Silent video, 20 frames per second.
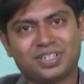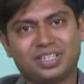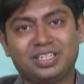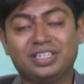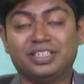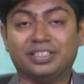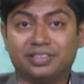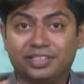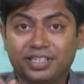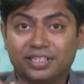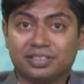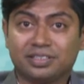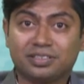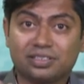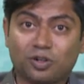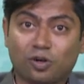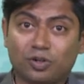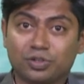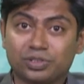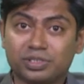This
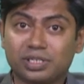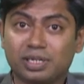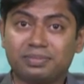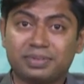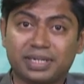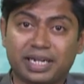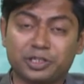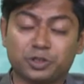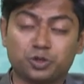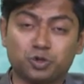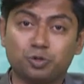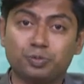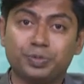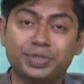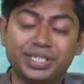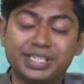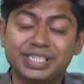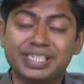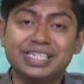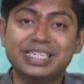concept has to
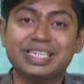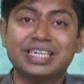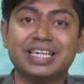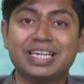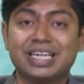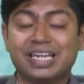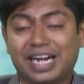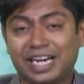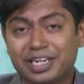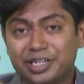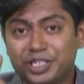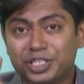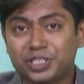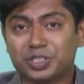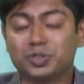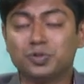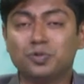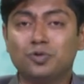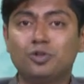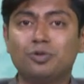be
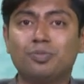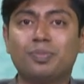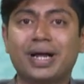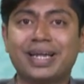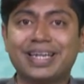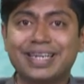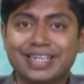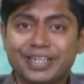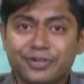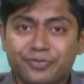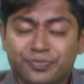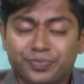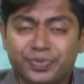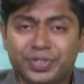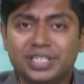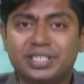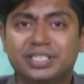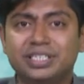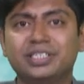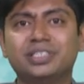understood by every
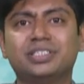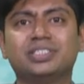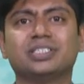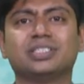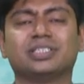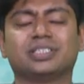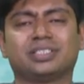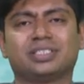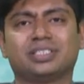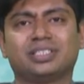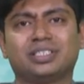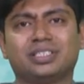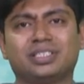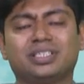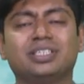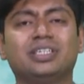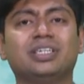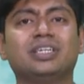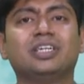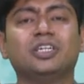teacher.
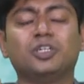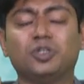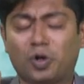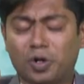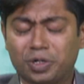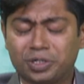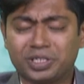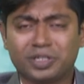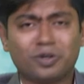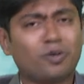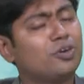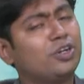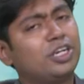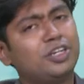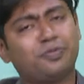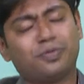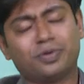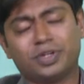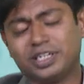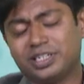Not only
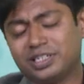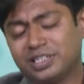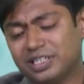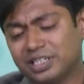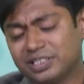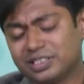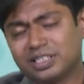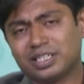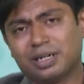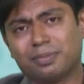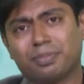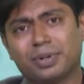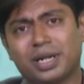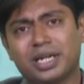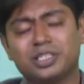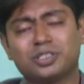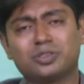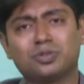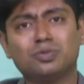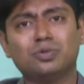it doesn't
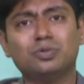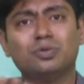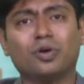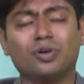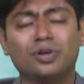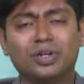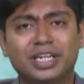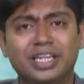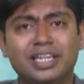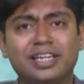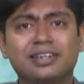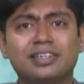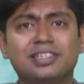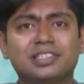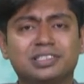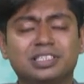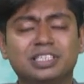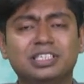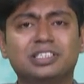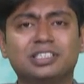applies to only English
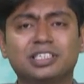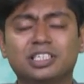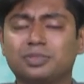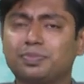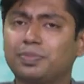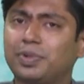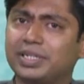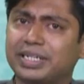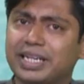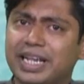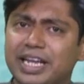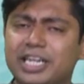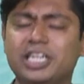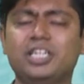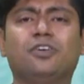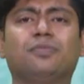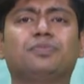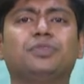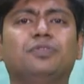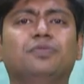teachers, but any
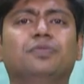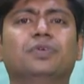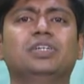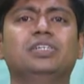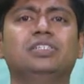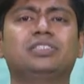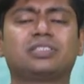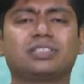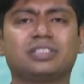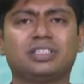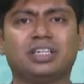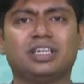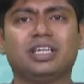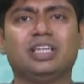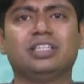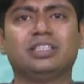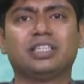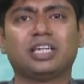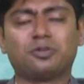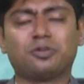of the worlds. That